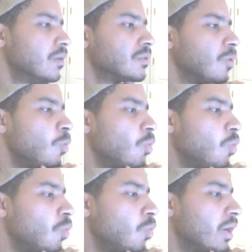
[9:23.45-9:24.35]

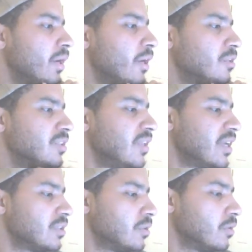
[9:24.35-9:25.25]
So here's the
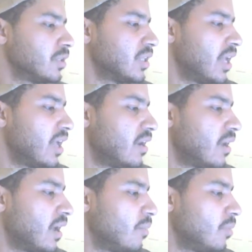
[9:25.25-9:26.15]
next lyrics,
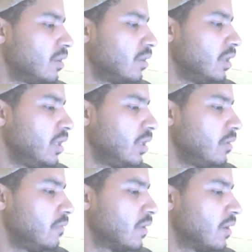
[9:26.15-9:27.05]
and I
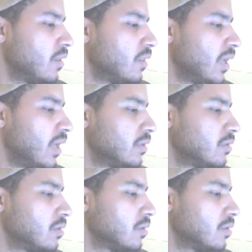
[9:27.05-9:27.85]
believe that